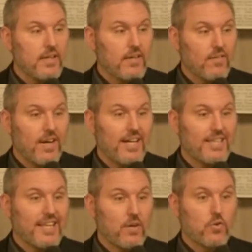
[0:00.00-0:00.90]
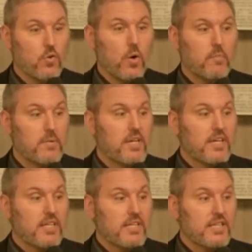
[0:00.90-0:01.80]
right they don't grow up
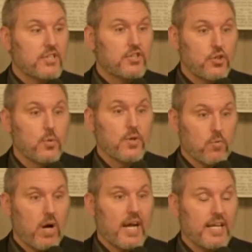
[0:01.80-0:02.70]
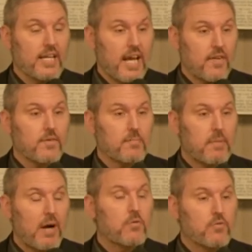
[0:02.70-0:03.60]
doing right and having
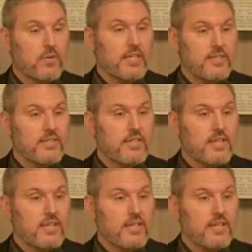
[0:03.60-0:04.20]
boundaries